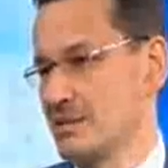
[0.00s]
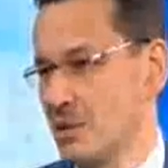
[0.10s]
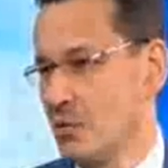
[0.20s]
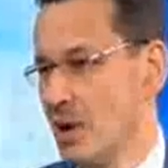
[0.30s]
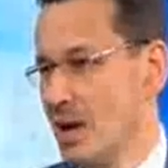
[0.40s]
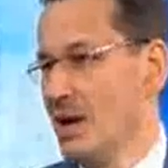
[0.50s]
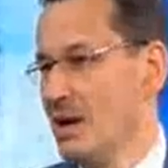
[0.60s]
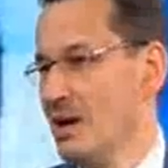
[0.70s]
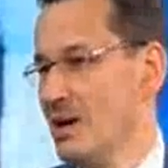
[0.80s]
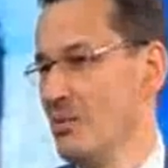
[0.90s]
So
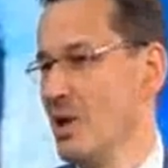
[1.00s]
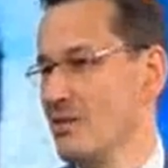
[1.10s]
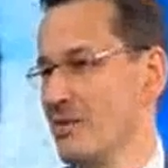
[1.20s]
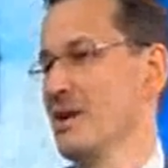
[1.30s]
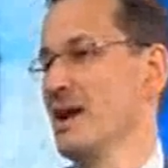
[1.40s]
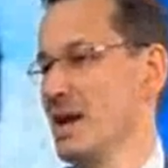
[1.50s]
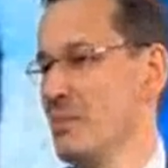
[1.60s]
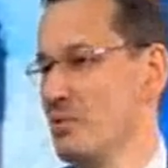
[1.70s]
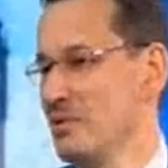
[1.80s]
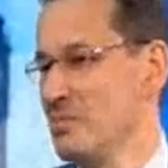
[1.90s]
we are very
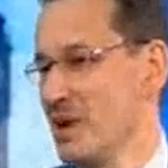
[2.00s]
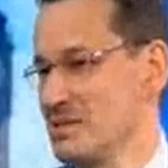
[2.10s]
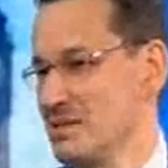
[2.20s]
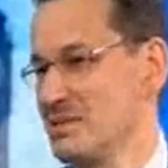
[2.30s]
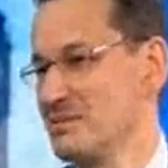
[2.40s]
unhappy with Brexit.